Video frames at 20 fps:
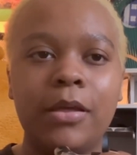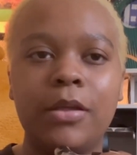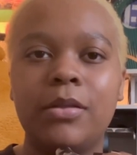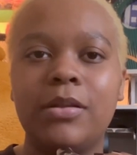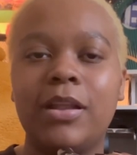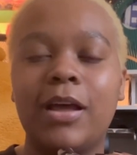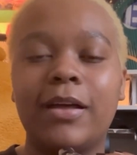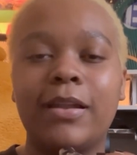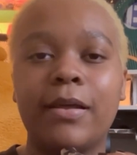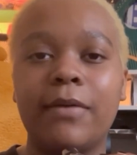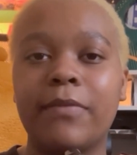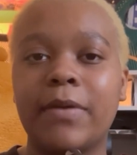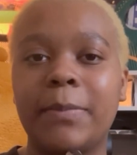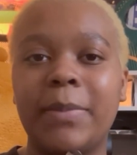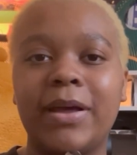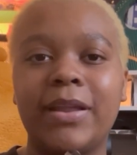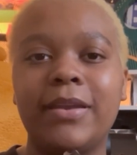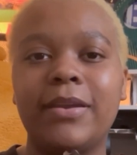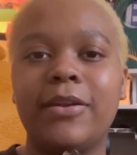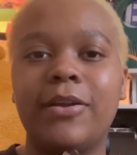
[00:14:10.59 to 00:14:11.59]
Not
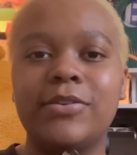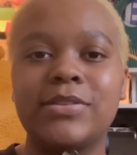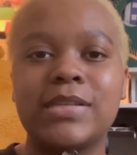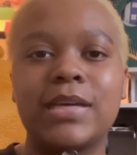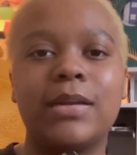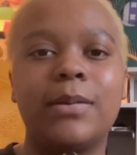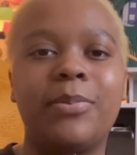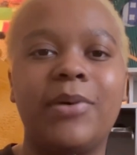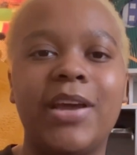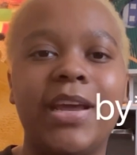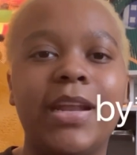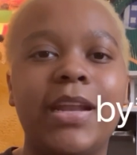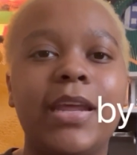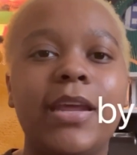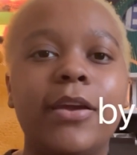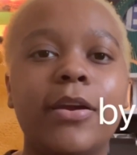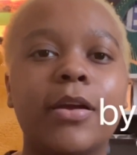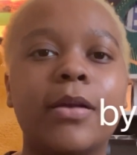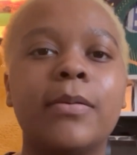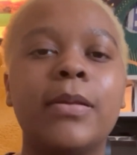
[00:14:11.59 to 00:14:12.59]
everybody knows how to play an
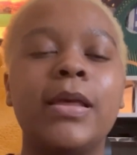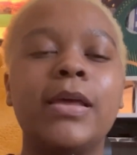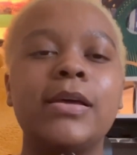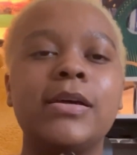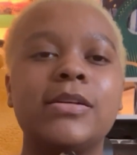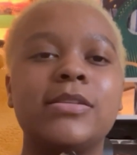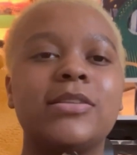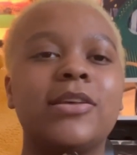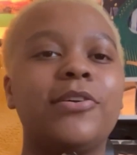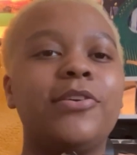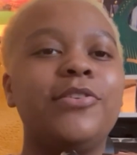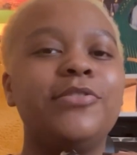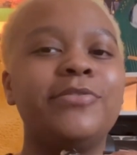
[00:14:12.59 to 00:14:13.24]
ear, so you